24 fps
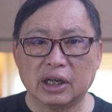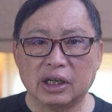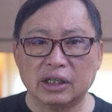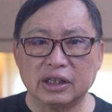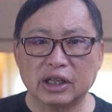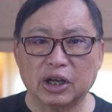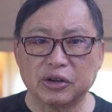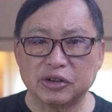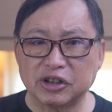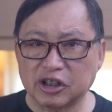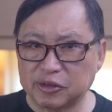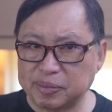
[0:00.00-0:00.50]

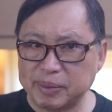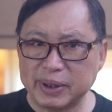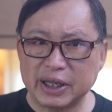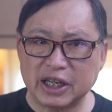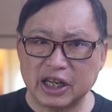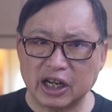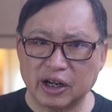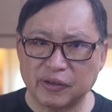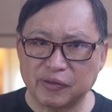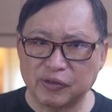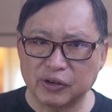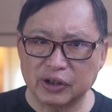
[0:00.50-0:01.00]
Now just be
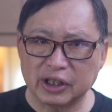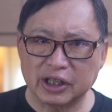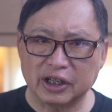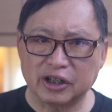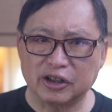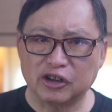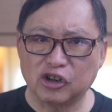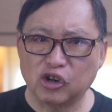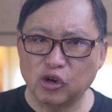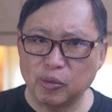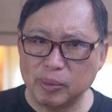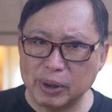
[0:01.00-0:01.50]
careful here.
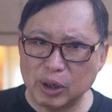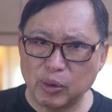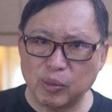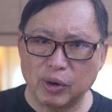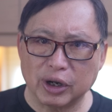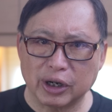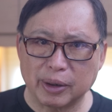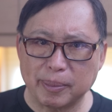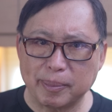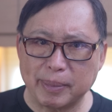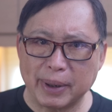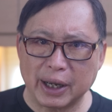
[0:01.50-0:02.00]
You may
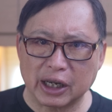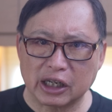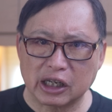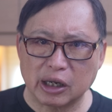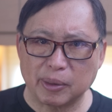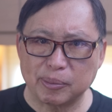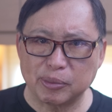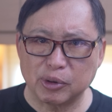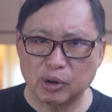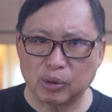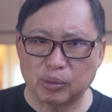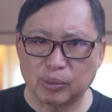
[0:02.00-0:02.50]
want to back
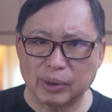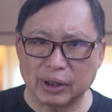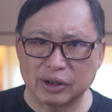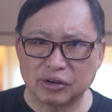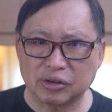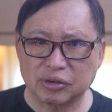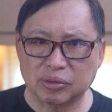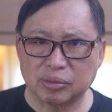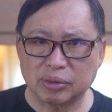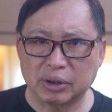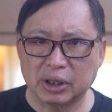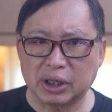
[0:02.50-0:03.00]
up your
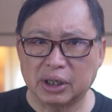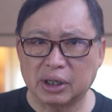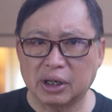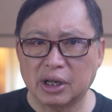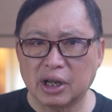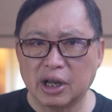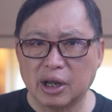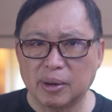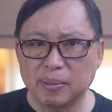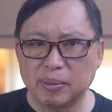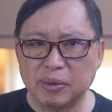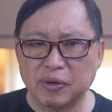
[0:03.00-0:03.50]
registry
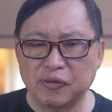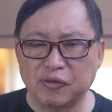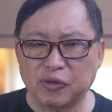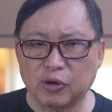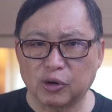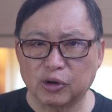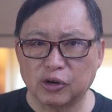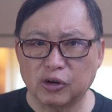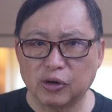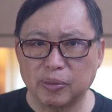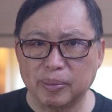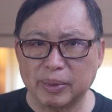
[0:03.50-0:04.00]

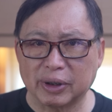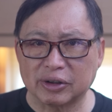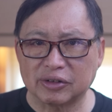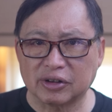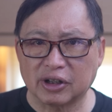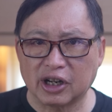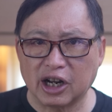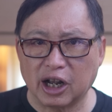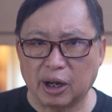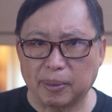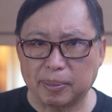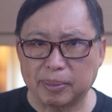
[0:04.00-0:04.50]
before you mess
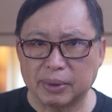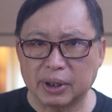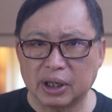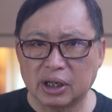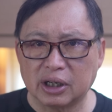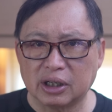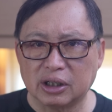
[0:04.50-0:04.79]
it up.